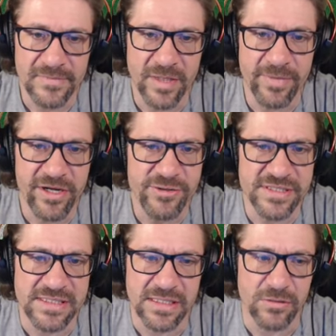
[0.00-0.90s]
My nose
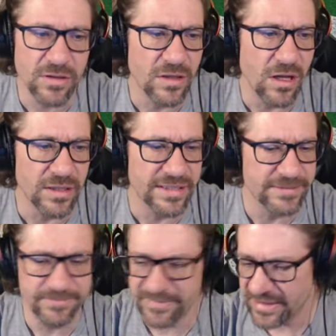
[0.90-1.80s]
is a little clogged
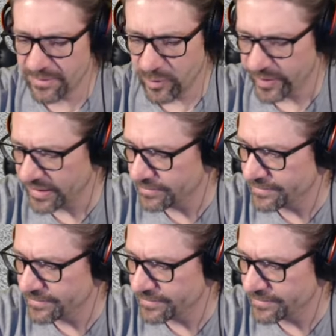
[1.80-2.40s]
at the moment.